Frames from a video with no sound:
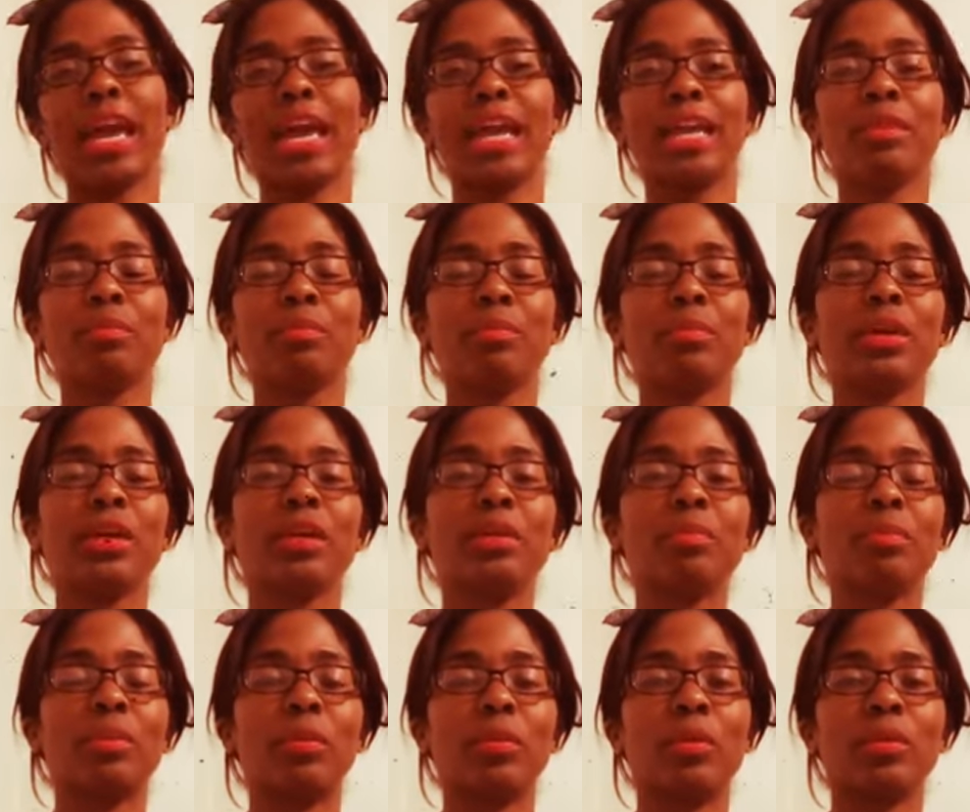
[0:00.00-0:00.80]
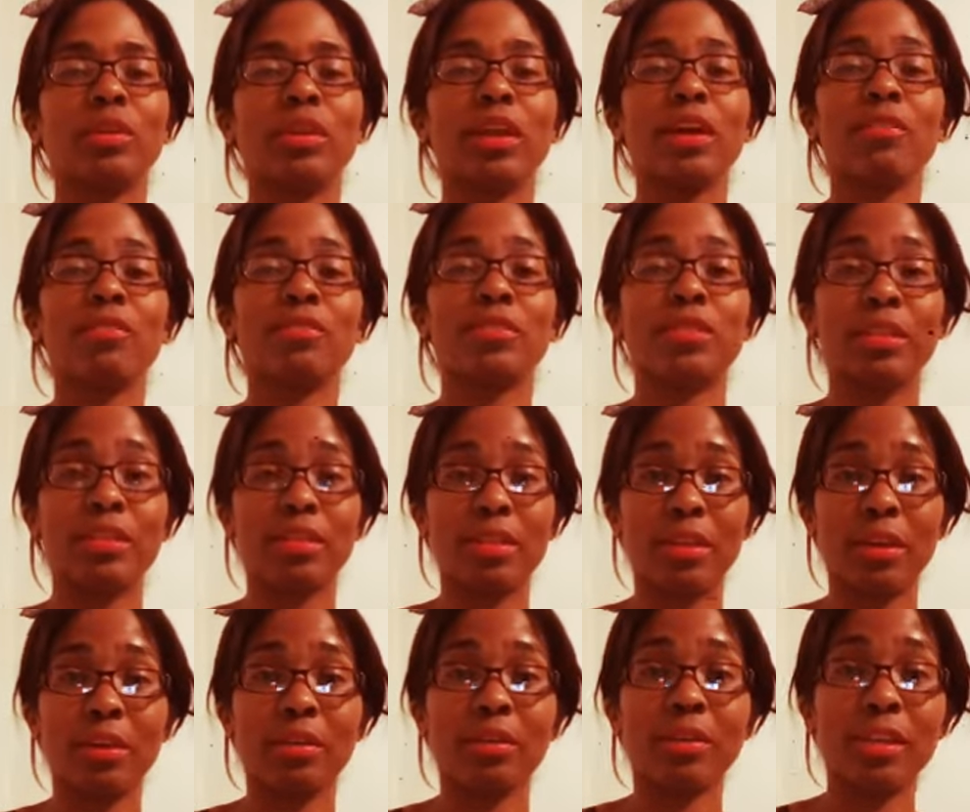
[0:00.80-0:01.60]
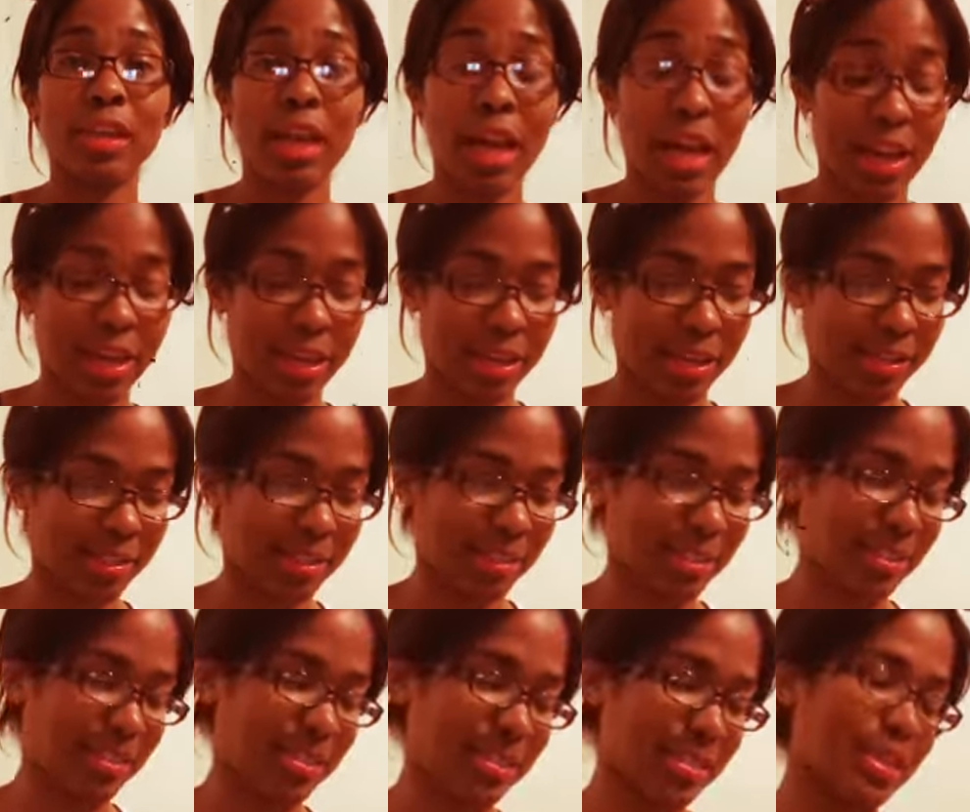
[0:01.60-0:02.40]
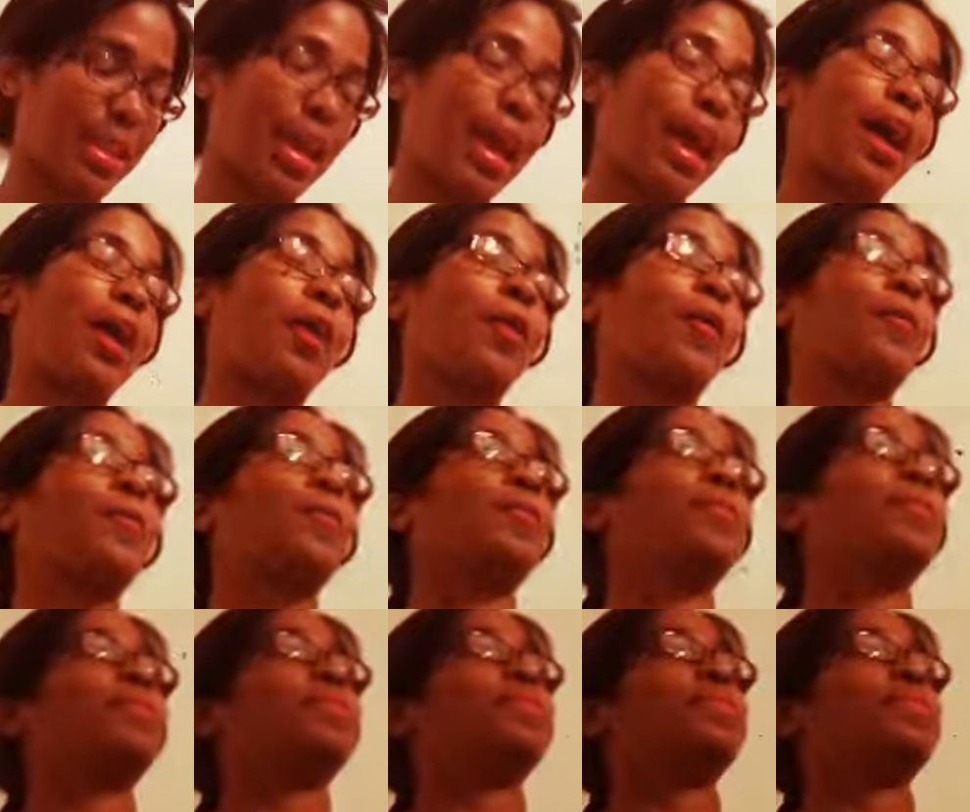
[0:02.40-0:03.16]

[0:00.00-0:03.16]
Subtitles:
8 people left in their alliance. Now,